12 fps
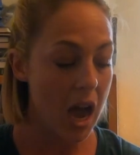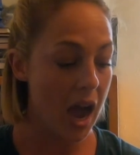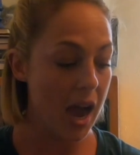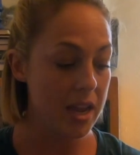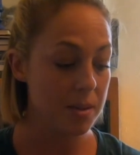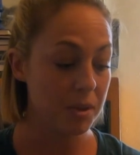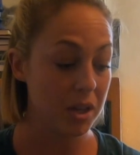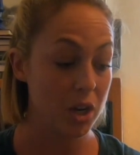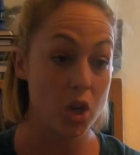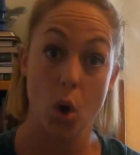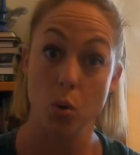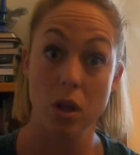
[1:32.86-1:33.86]
I am going to
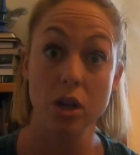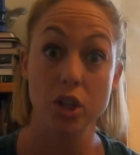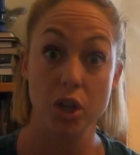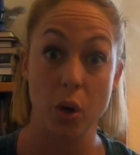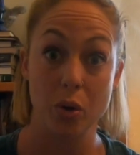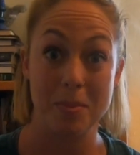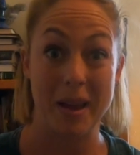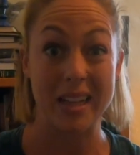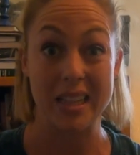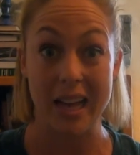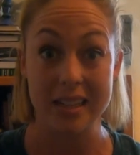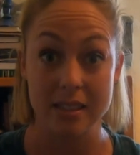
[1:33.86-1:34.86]
no longer go to my
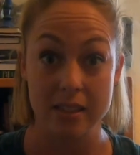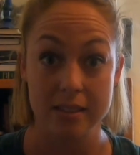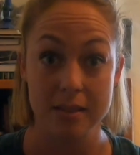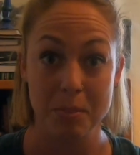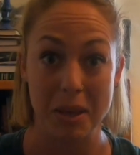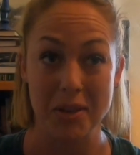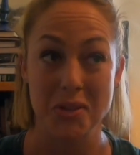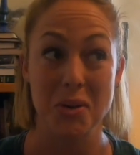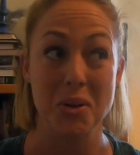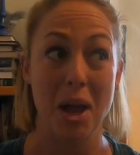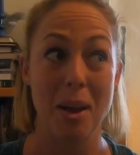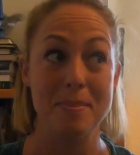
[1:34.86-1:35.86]
classes because
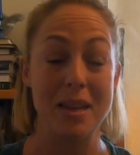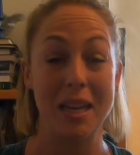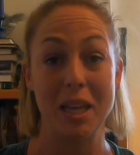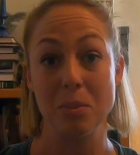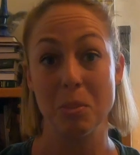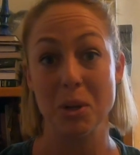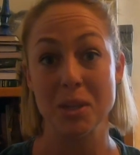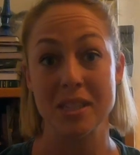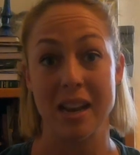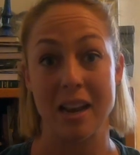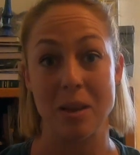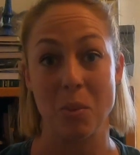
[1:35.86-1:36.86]
they're not meeting in
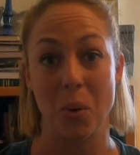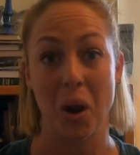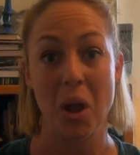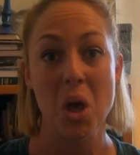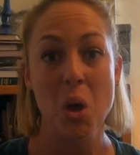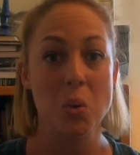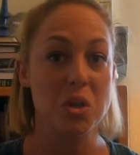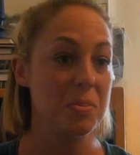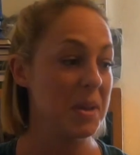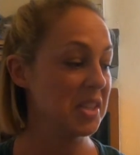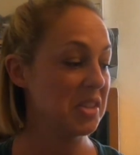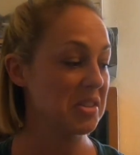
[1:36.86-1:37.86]
person anymore, which
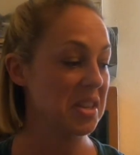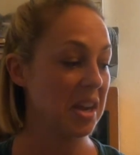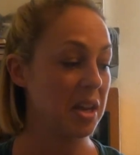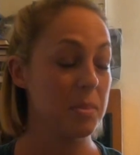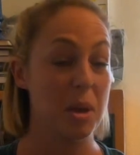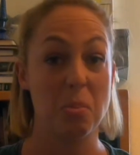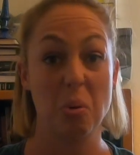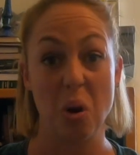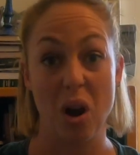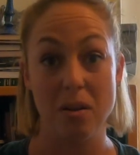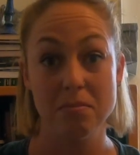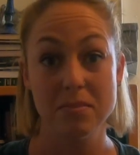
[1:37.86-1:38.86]
means there's not going to be a
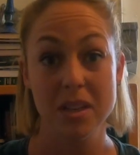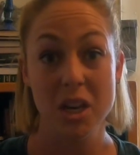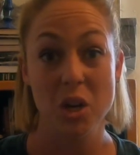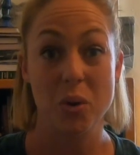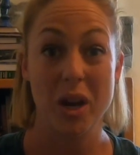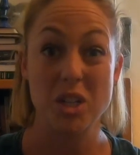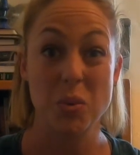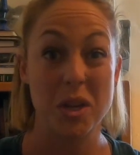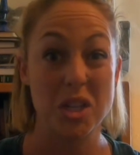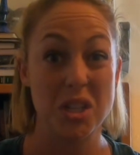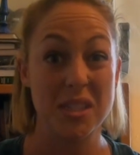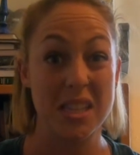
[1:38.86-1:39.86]
prom.
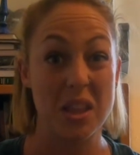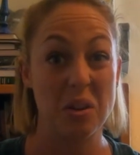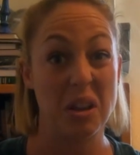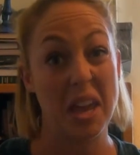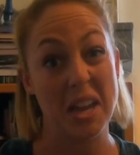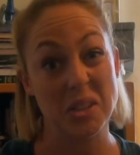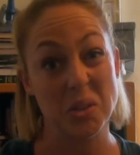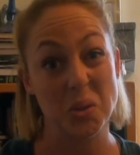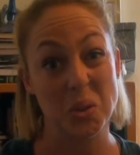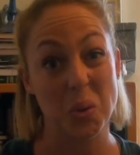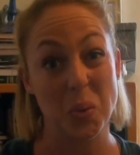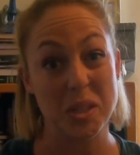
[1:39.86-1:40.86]
Graduation is either
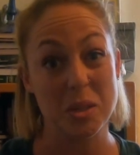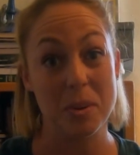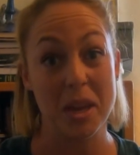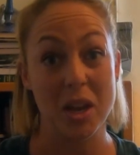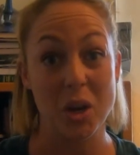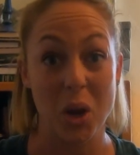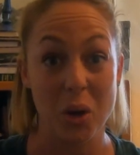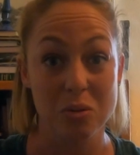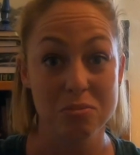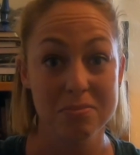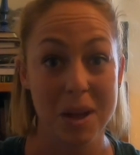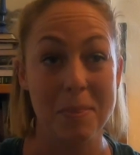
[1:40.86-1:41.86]
canceled or going to be
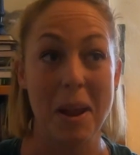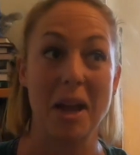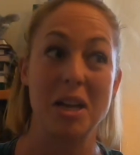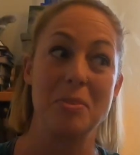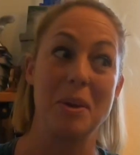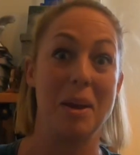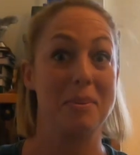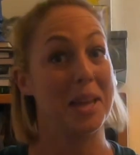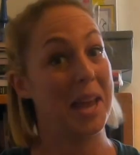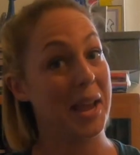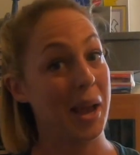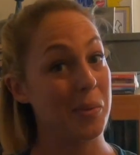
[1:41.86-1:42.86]
unknown. I'm not going to be able to
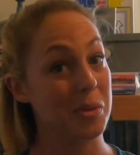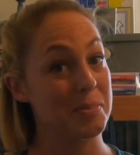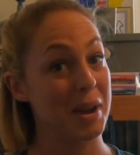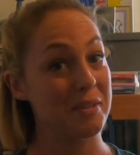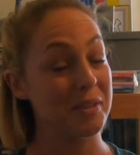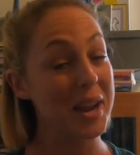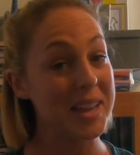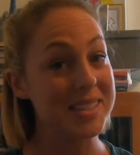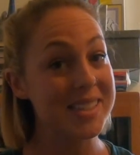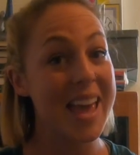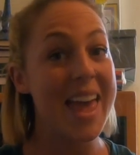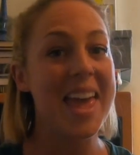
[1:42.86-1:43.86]
hang out with my
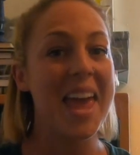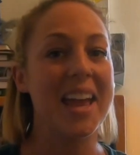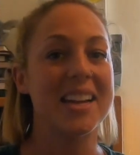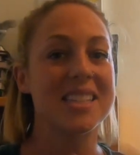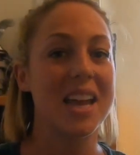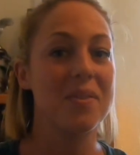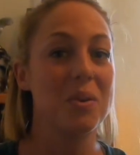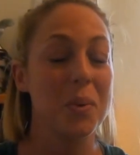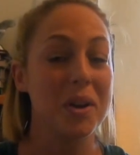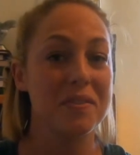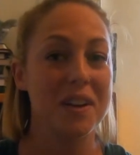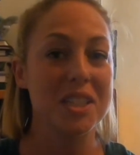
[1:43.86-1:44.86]
friends, and
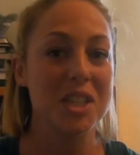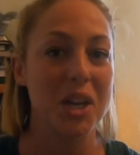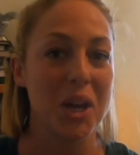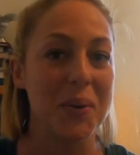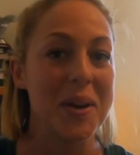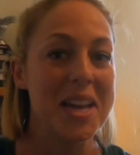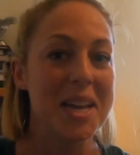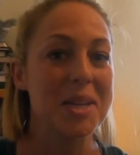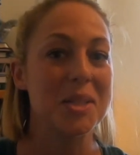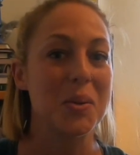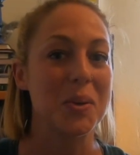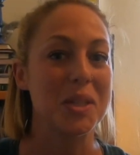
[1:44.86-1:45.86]
everywhere fun to go
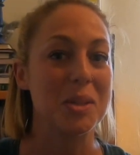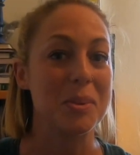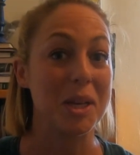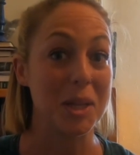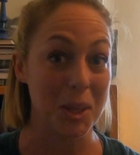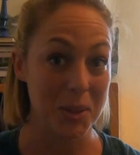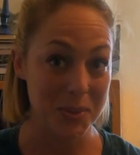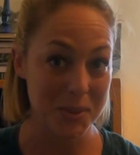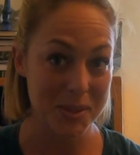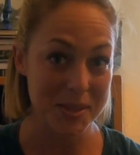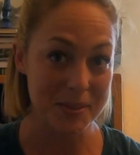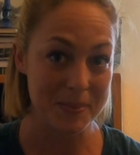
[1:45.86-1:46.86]
is going to be
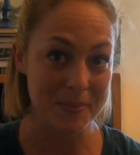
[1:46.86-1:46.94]
closed.